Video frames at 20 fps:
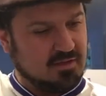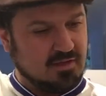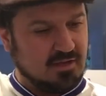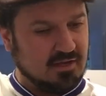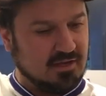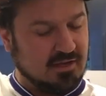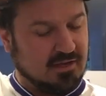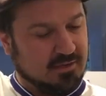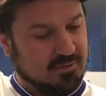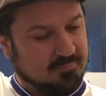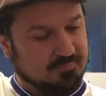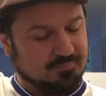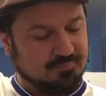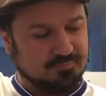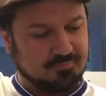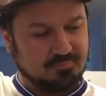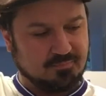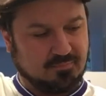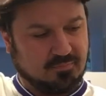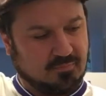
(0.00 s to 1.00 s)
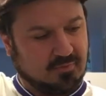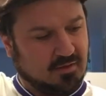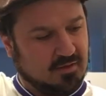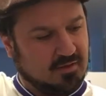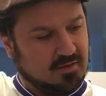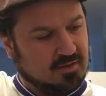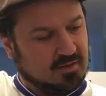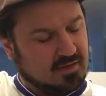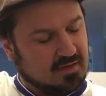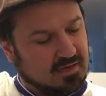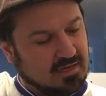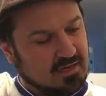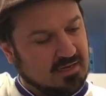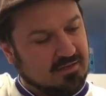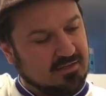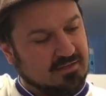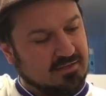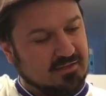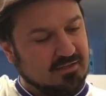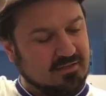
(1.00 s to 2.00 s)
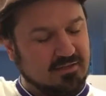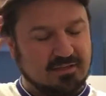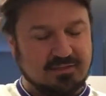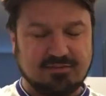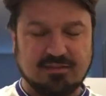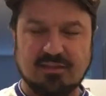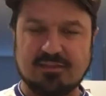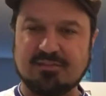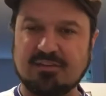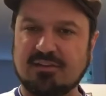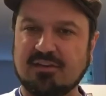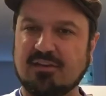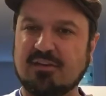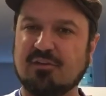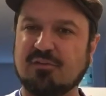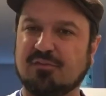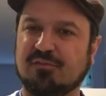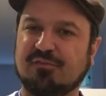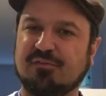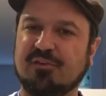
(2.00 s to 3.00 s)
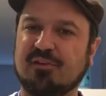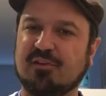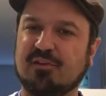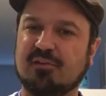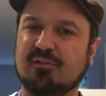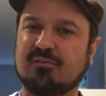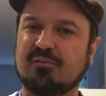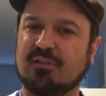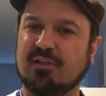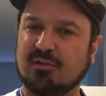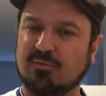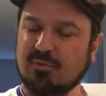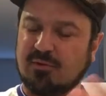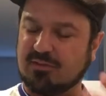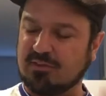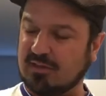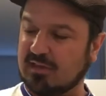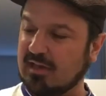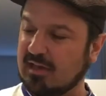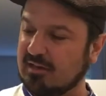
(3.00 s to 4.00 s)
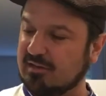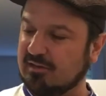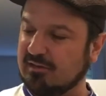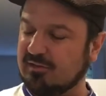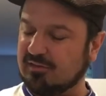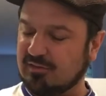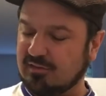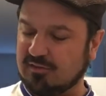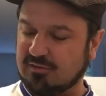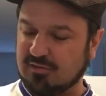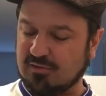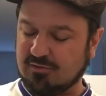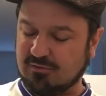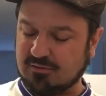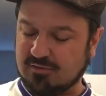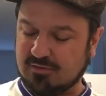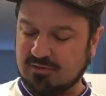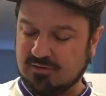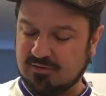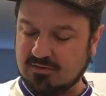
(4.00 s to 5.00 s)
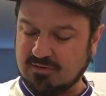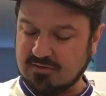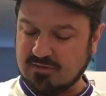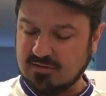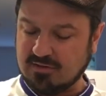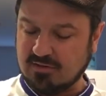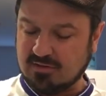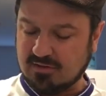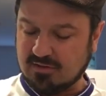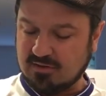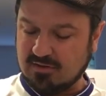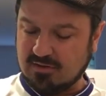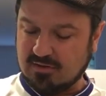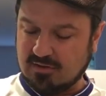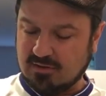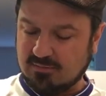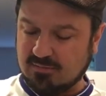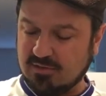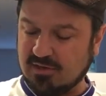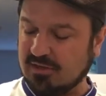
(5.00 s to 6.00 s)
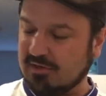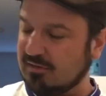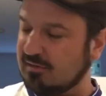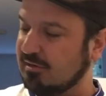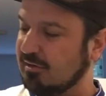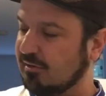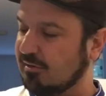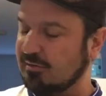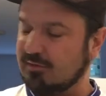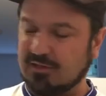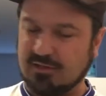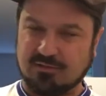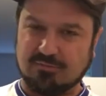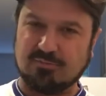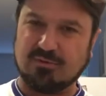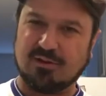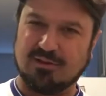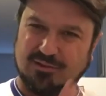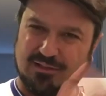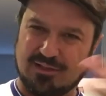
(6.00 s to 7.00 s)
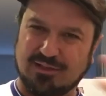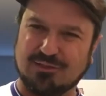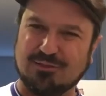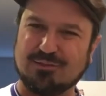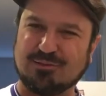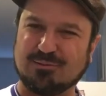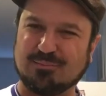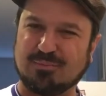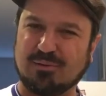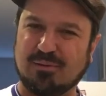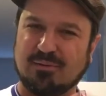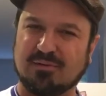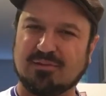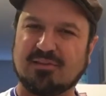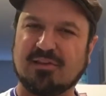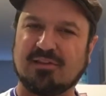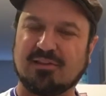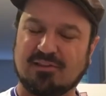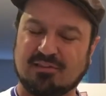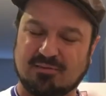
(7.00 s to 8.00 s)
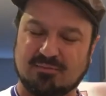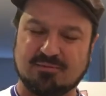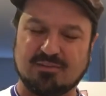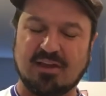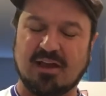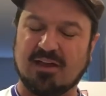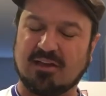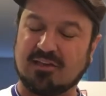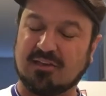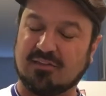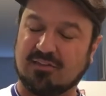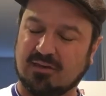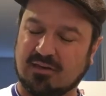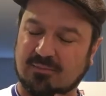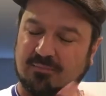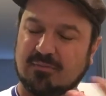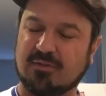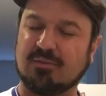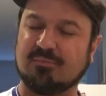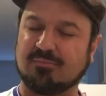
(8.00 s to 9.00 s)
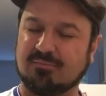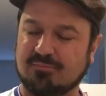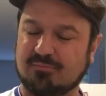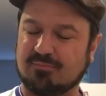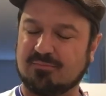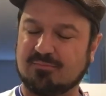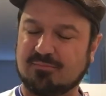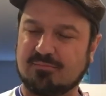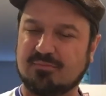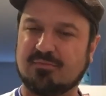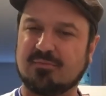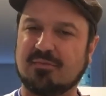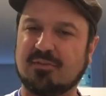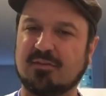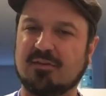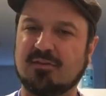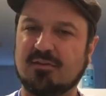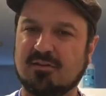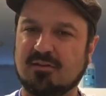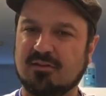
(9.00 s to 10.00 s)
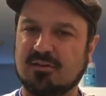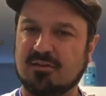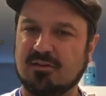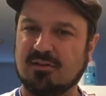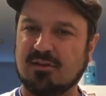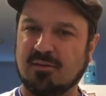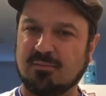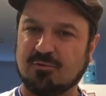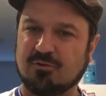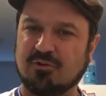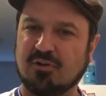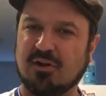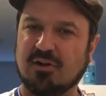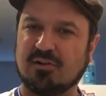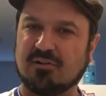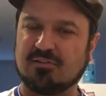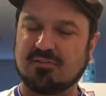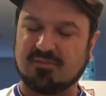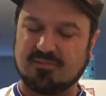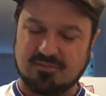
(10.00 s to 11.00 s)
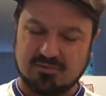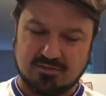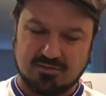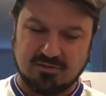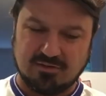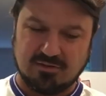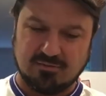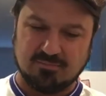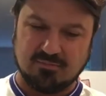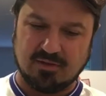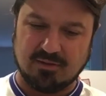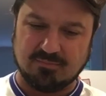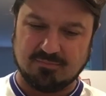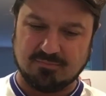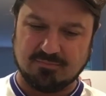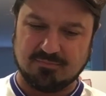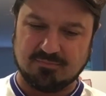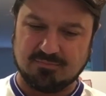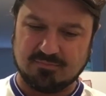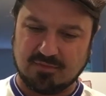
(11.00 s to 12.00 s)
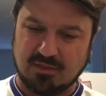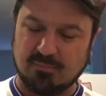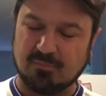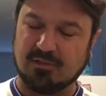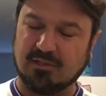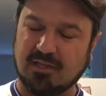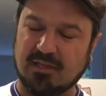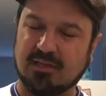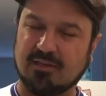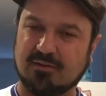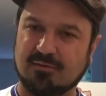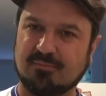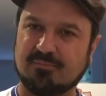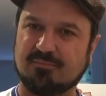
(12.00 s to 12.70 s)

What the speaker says: and it didn't interfere once I got into the zone. But like you can probably tell as I'm talking that I'm crunked. I'm lit.